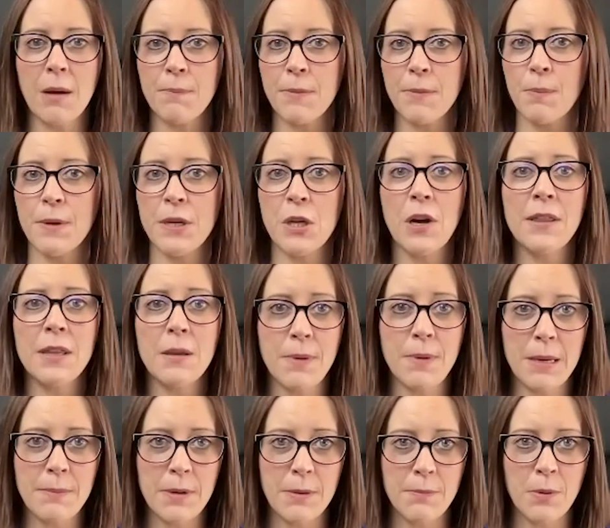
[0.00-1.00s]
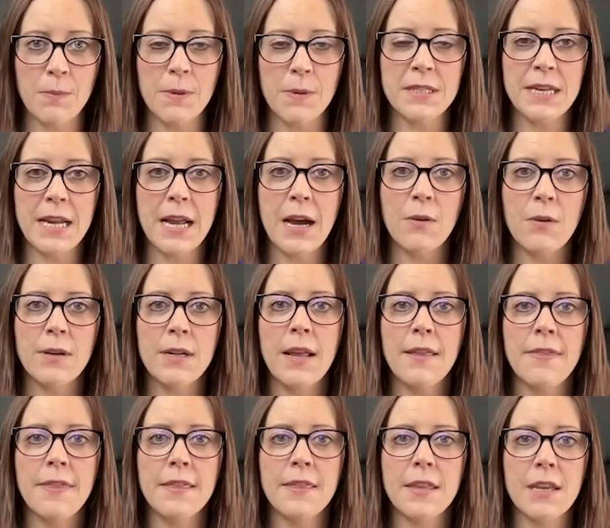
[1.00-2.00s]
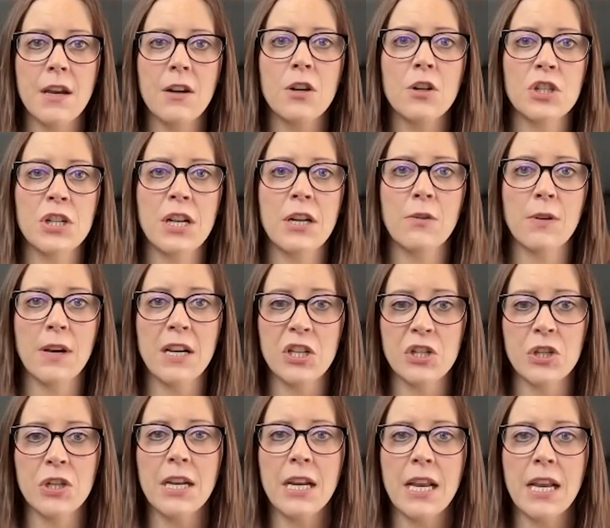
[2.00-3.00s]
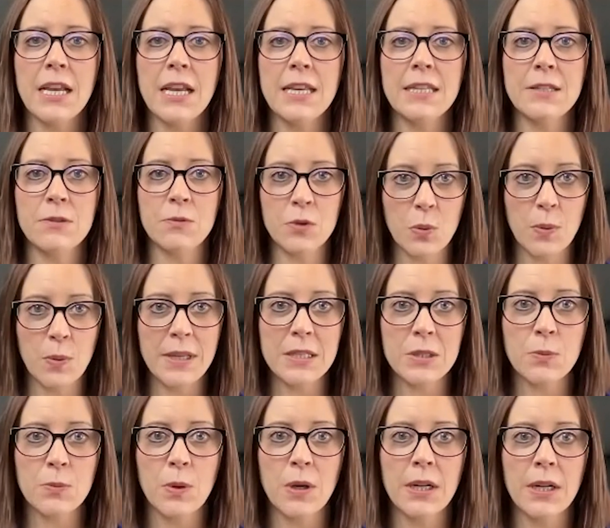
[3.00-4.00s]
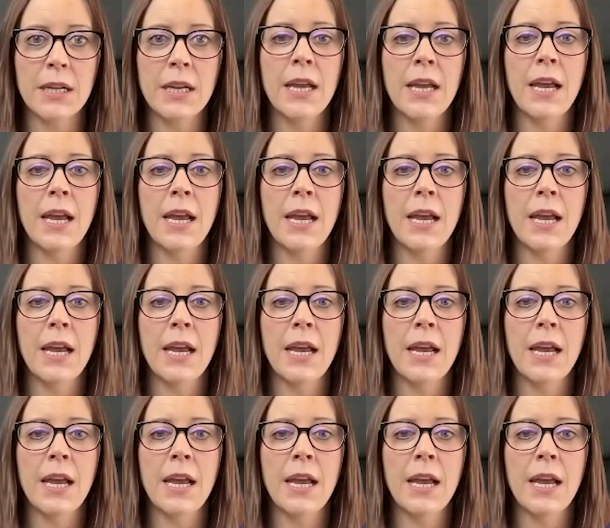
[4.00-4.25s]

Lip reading: They're beyond the baby boomers now. And I think the younger generation is doing this work